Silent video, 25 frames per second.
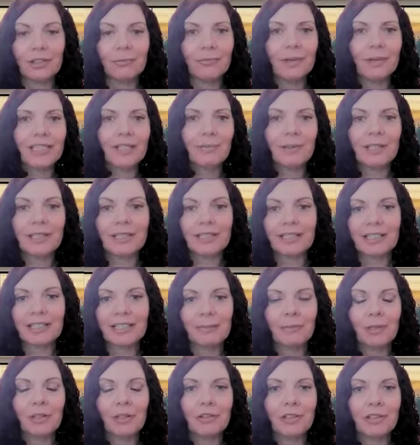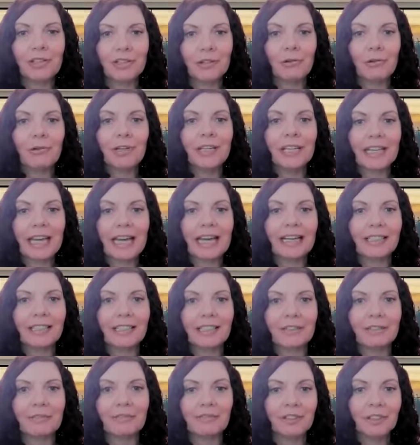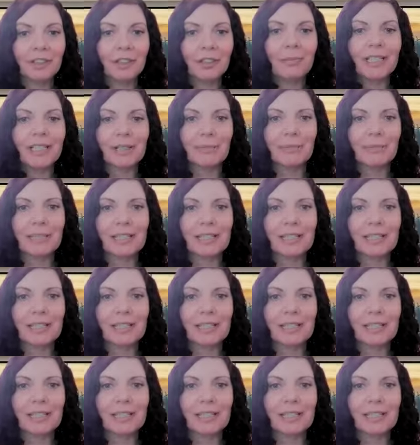oh, you must be asleep. You're so inactive. You